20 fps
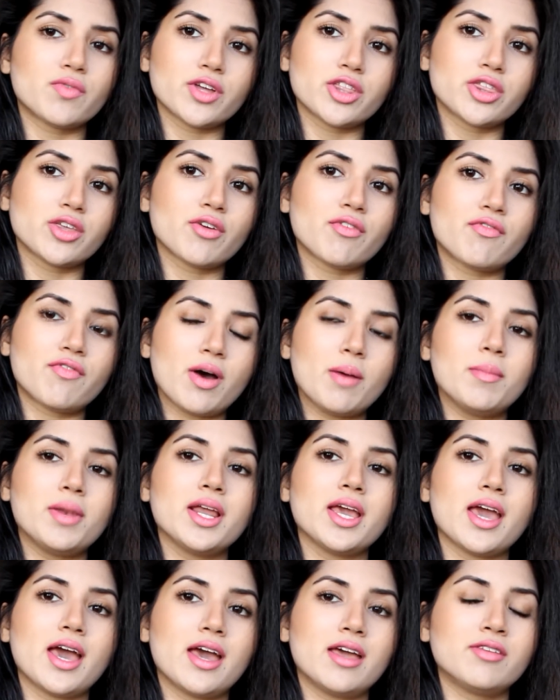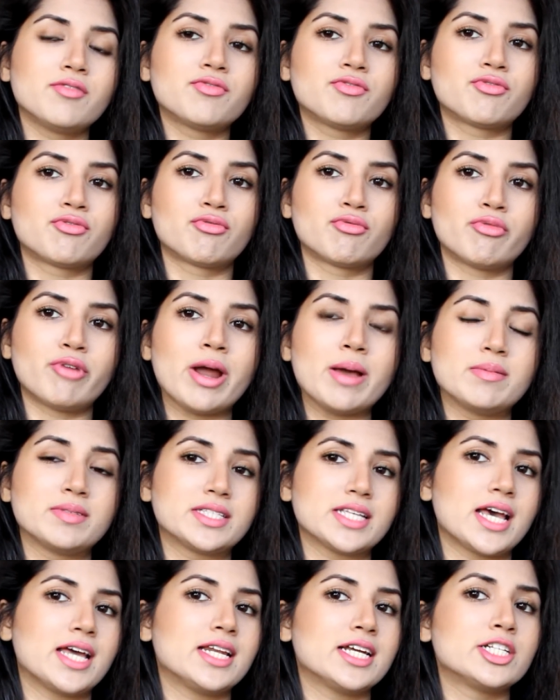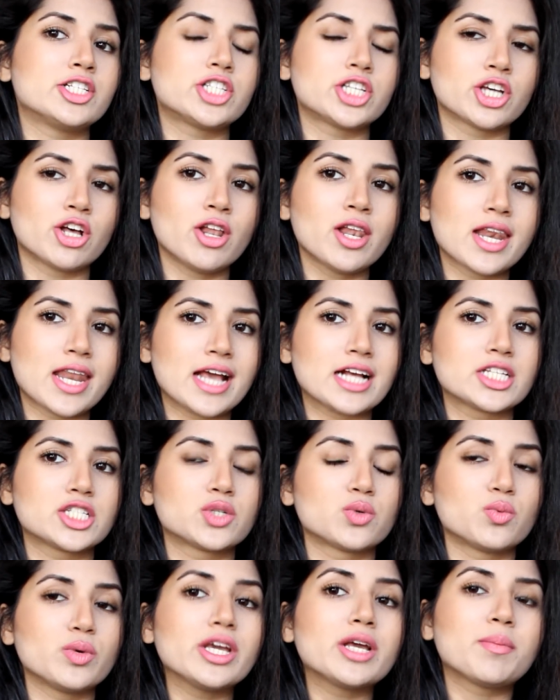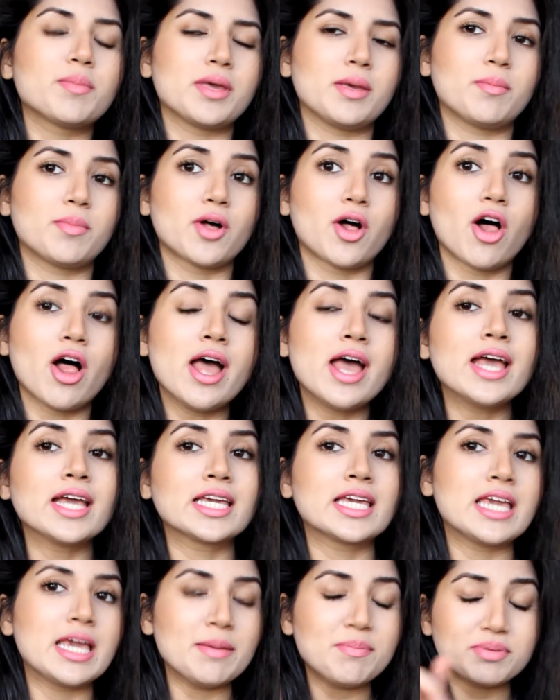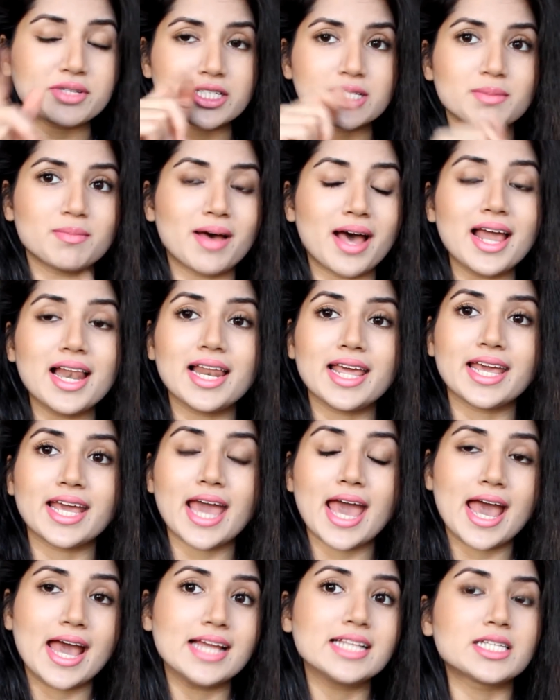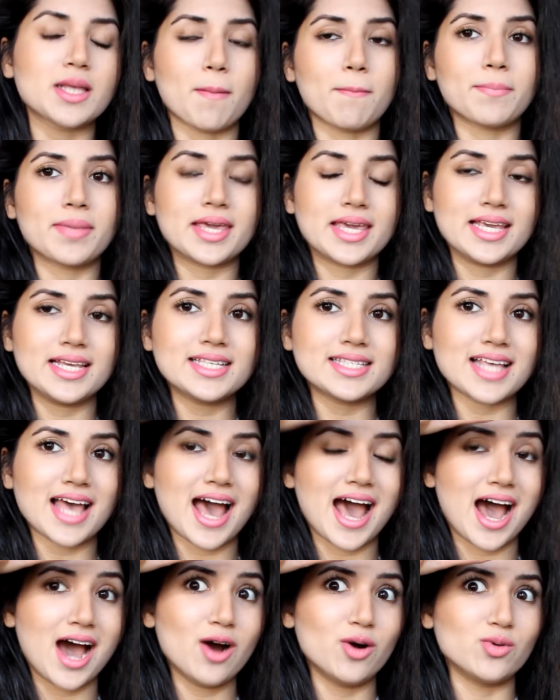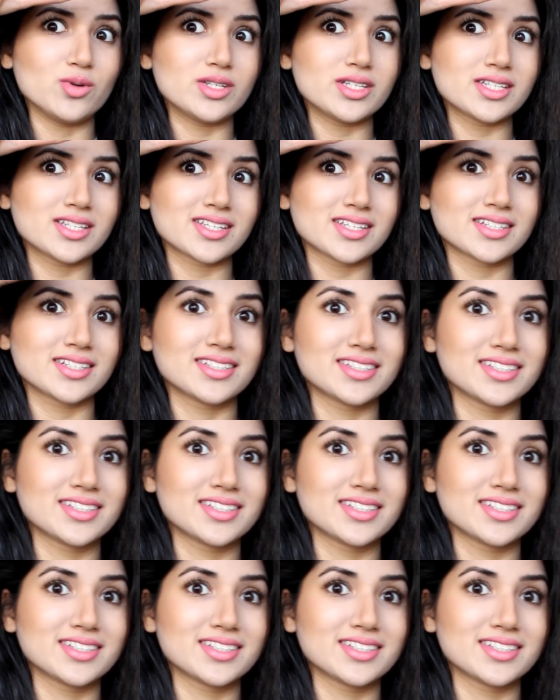with your family and friends. And until next week, people, keep smiling and peace out.